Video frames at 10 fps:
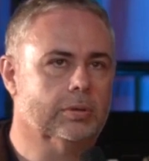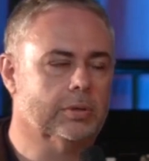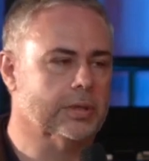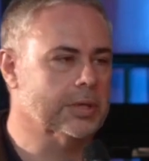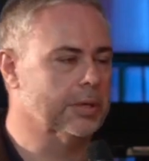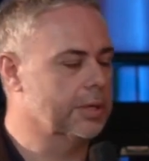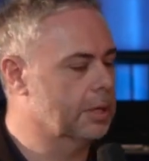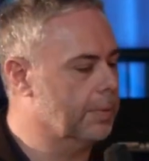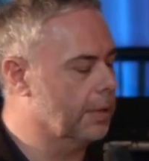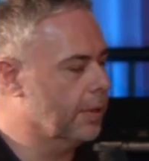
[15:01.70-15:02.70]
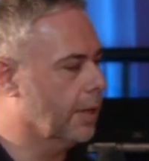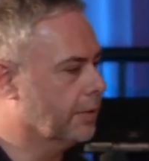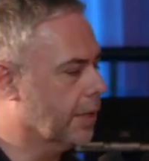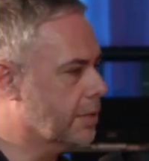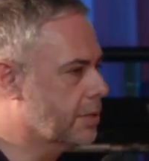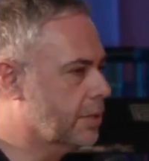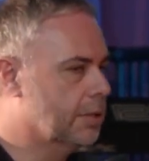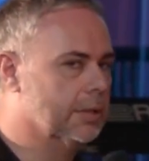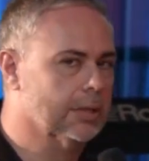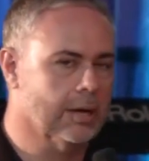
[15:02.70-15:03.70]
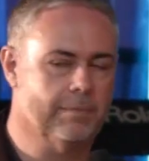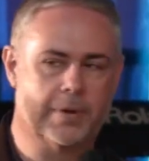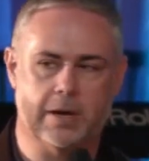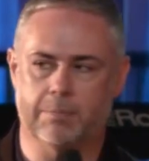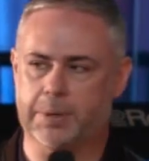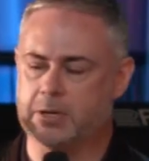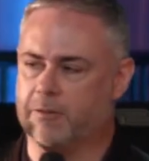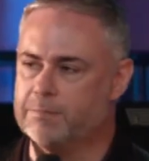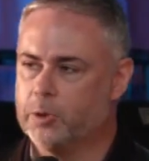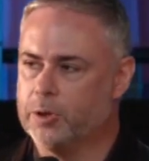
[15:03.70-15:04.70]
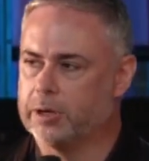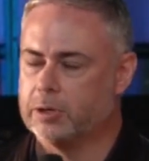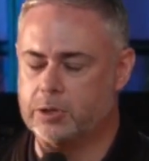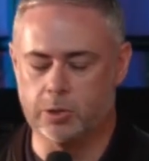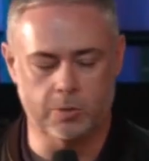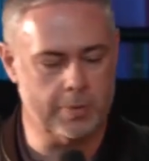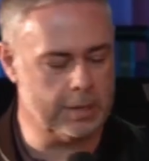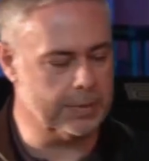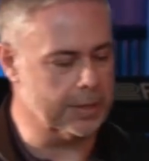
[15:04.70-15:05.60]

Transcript: I didn't think about that. That's I'm kind of bidding off more than I can chew, maybe